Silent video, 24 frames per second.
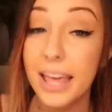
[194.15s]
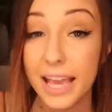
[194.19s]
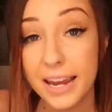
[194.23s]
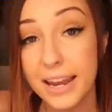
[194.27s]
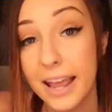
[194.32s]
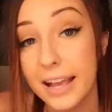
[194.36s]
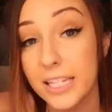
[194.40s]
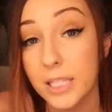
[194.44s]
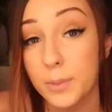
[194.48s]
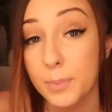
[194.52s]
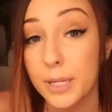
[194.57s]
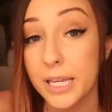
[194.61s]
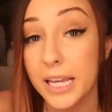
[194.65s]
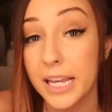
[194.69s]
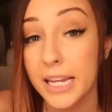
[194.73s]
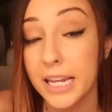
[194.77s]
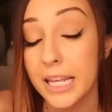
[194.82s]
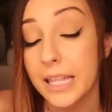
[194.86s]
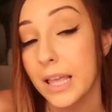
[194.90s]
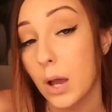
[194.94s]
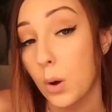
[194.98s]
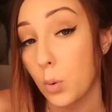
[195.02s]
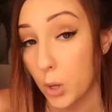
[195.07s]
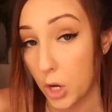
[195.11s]
The next
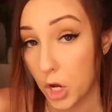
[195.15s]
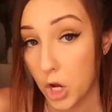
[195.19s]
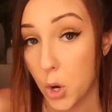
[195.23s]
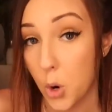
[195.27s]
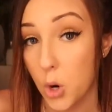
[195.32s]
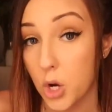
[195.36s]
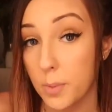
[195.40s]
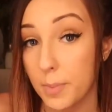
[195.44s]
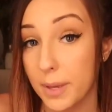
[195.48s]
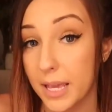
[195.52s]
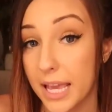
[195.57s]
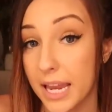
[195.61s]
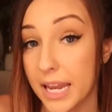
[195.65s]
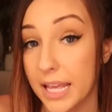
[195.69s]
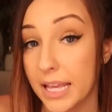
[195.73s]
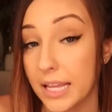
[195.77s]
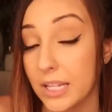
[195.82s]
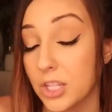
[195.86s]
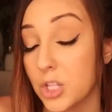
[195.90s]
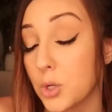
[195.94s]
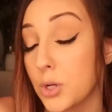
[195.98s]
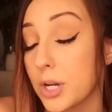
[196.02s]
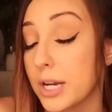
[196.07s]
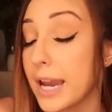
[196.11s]
bikini that we are going to be
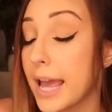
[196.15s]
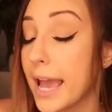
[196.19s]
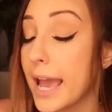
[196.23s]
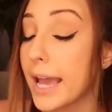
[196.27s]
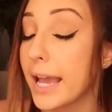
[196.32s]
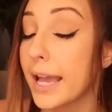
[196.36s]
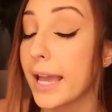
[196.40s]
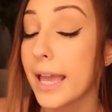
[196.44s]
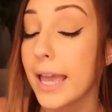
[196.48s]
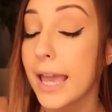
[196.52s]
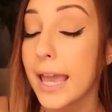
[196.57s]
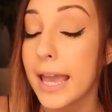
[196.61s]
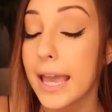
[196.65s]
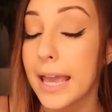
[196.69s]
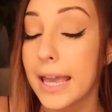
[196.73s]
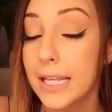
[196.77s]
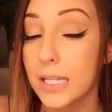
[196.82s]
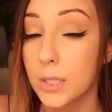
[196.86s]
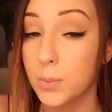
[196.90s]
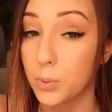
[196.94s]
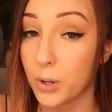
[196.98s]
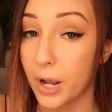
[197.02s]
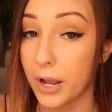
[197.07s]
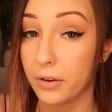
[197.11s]
getting into today
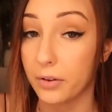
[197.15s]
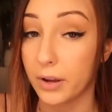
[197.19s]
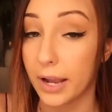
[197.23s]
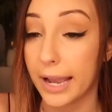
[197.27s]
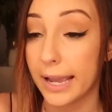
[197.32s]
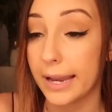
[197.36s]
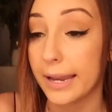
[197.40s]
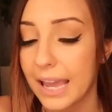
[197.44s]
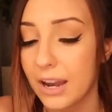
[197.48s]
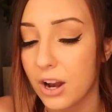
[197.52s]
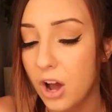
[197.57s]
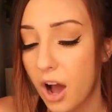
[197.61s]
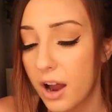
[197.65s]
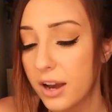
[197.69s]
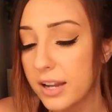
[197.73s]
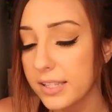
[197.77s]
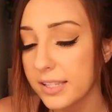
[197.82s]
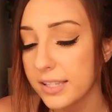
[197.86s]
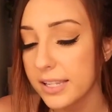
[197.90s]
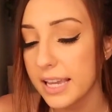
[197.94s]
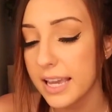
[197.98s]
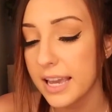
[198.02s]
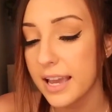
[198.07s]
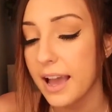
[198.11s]
is bright red. And
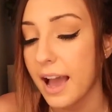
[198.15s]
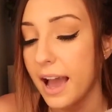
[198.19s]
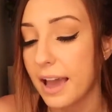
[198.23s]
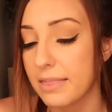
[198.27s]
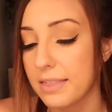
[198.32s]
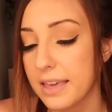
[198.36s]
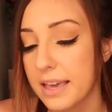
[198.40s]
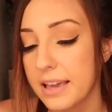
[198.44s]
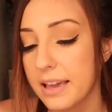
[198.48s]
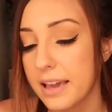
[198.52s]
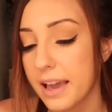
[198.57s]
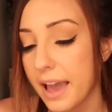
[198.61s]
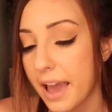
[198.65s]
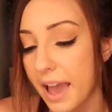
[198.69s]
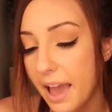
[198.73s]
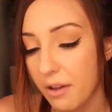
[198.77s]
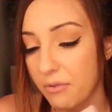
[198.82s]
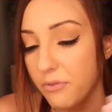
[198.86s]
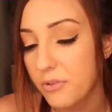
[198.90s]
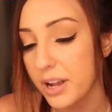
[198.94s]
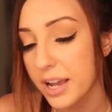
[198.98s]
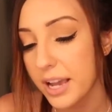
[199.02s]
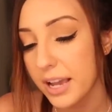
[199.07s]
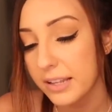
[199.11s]
honestly, I think
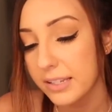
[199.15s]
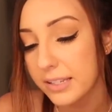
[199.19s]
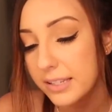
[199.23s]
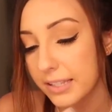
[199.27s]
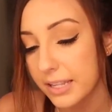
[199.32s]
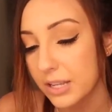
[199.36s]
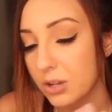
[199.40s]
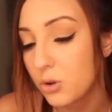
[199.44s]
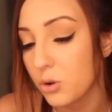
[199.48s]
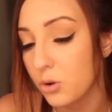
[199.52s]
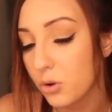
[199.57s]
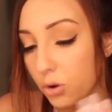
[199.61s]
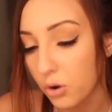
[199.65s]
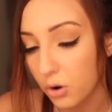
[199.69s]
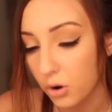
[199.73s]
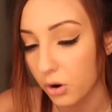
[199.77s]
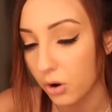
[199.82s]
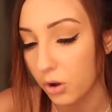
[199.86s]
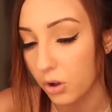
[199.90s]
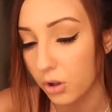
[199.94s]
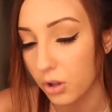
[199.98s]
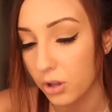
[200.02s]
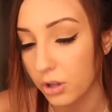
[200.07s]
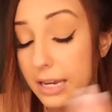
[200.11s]
every single
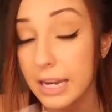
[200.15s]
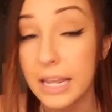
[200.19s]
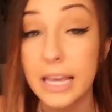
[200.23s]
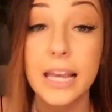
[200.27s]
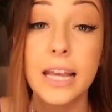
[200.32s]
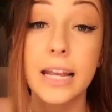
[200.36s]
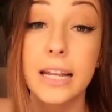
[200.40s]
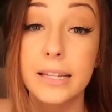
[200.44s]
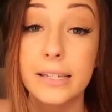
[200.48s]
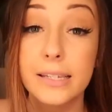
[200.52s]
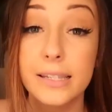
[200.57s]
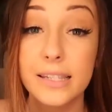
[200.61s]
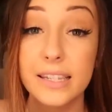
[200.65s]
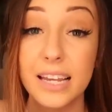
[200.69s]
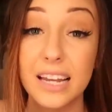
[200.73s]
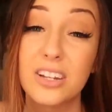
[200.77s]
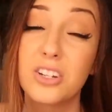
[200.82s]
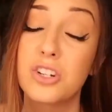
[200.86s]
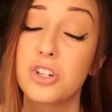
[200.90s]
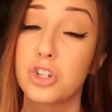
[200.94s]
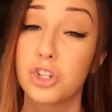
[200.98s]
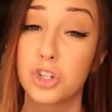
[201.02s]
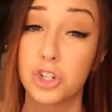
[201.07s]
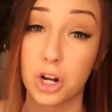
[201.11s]
girl needs
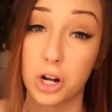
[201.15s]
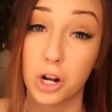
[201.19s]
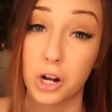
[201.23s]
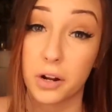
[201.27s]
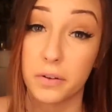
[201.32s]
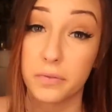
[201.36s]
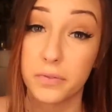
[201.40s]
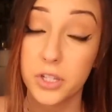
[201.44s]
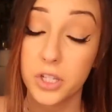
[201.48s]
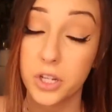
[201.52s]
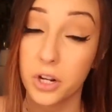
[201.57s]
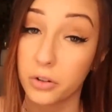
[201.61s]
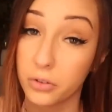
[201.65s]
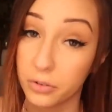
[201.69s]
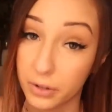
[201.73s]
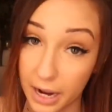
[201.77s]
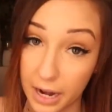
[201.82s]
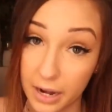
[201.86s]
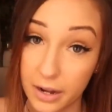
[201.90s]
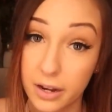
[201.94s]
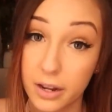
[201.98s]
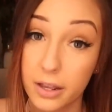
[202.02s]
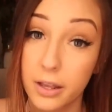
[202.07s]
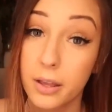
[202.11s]
and deserves a
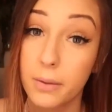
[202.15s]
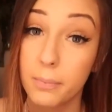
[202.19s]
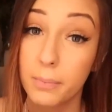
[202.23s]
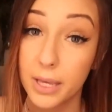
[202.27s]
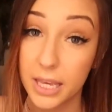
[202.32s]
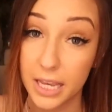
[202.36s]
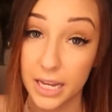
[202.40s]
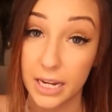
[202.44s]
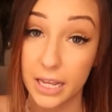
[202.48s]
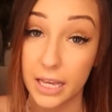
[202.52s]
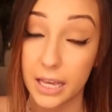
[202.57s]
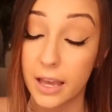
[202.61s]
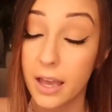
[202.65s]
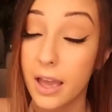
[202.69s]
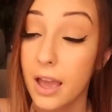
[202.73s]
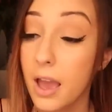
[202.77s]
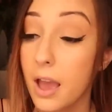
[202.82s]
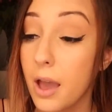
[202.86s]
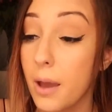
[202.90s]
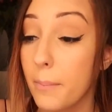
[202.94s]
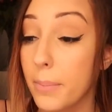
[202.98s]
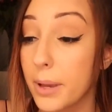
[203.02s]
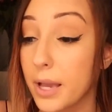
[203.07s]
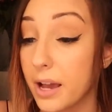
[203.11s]
red bikini
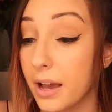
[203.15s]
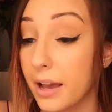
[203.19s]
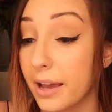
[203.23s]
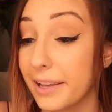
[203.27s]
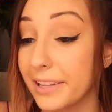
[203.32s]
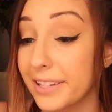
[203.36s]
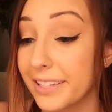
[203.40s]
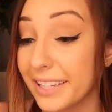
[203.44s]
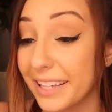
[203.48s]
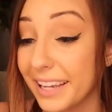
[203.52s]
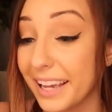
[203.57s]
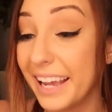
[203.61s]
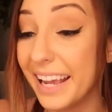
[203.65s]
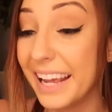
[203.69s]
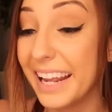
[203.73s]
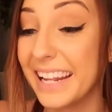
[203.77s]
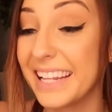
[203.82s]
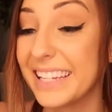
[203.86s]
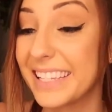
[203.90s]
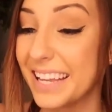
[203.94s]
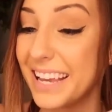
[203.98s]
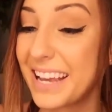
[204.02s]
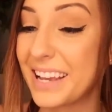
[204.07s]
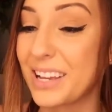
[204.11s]
because it
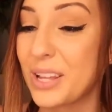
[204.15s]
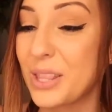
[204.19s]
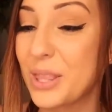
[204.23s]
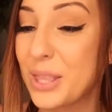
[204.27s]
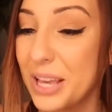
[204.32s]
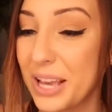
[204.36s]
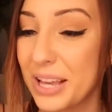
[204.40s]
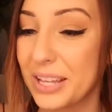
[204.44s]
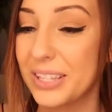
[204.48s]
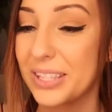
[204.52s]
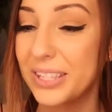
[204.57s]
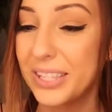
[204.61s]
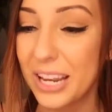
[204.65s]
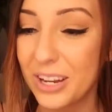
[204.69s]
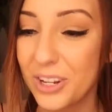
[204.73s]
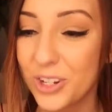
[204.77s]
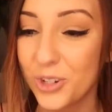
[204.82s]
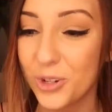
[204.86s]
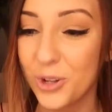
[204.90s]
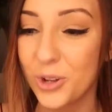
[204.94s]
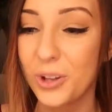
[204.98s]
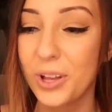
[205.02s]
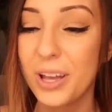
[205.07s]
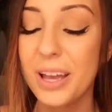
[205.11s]
is like the
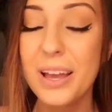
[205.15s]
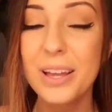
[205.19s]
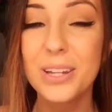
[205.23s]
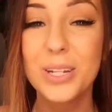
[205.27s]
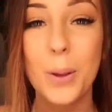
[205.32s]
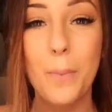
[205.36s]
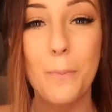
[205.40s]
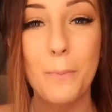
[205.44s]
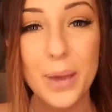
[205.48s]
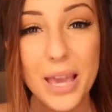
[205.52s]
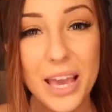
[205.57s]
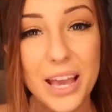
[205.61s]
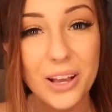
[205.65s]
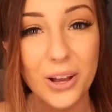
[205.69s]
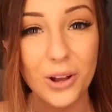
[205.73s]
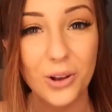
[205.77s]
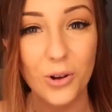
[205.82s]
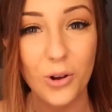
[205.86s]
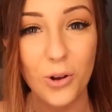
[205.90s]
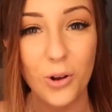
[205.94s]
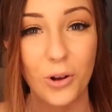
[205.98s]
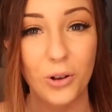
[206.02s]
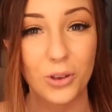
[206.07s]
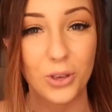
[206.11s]
essential to being
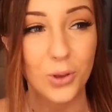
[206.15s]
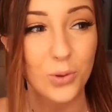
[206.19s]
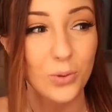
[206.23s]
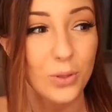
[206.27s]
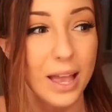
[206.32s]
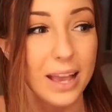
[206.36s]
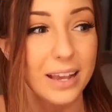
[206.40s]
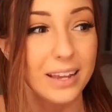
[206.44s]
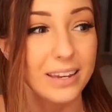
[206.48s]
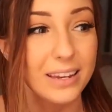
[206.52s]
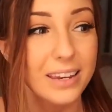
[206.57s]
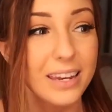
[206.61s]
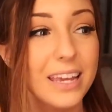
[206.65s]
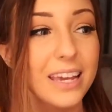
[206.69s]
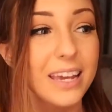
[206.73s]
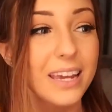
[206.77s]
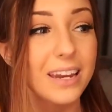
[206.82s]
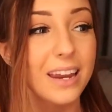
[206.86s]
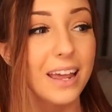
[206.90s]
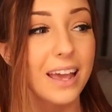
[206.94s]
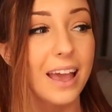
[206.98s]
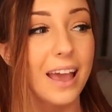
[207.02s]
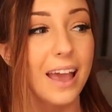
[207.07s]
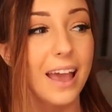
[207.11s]
a girl. You like
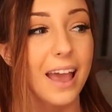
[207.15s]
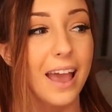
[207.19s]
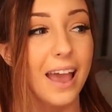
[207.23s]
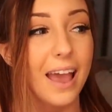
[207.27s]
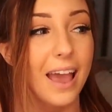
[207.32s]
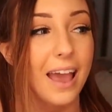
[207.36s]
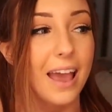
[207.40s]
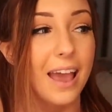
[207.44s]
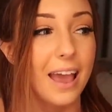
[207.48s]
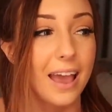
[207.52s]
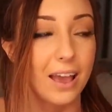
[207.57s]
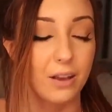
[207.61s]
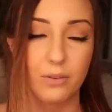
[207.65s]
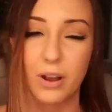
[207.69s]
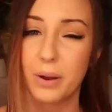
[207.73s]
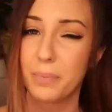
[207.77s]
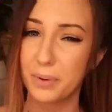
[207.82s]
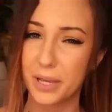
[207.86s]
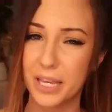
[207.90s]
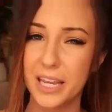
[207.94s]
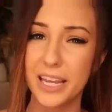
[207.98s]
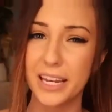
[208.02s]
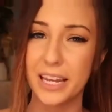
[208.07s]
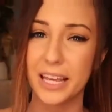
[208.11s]
need a
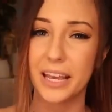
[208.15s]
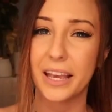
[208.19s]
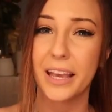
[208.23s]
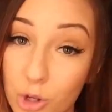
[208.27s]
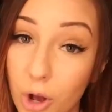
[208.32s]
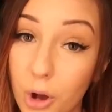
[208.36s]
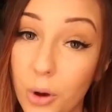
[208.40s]
red bikini.